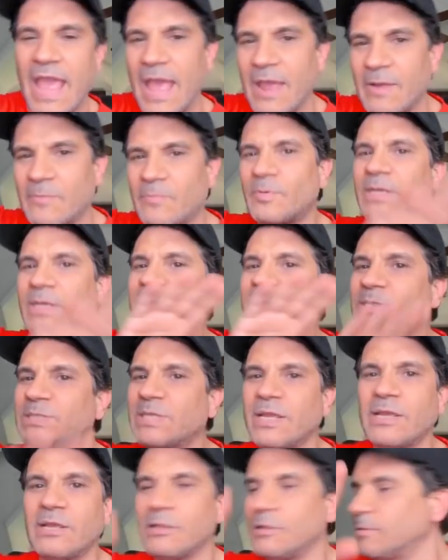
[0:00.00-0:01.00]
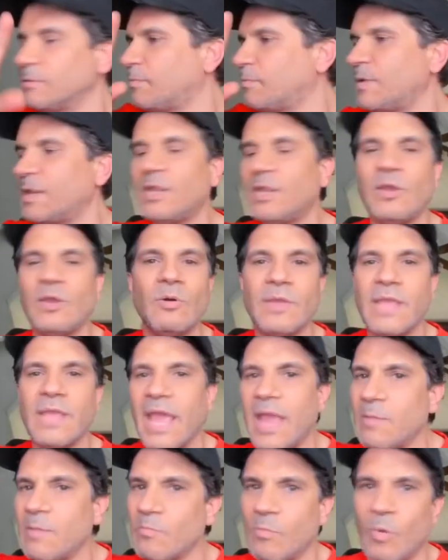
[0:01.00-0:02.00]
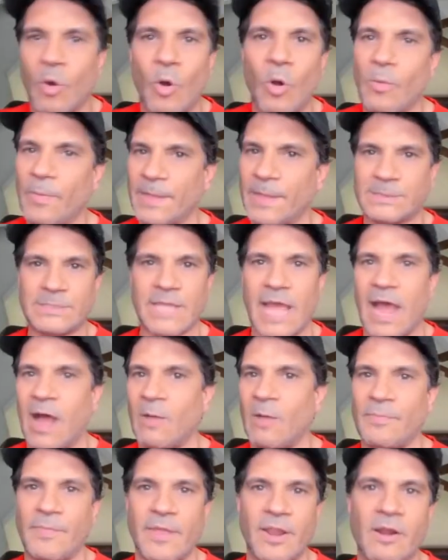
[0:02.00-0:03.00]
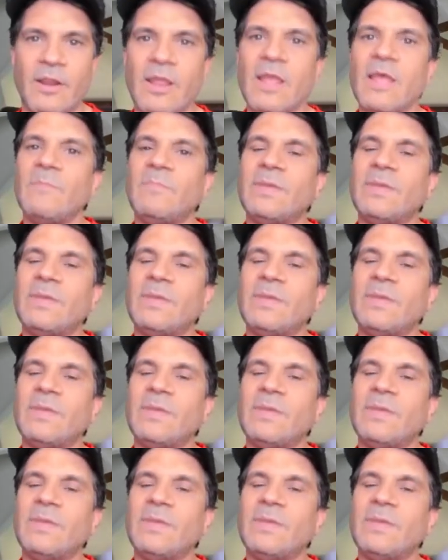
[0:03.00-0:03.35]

every single video game mold that's out there,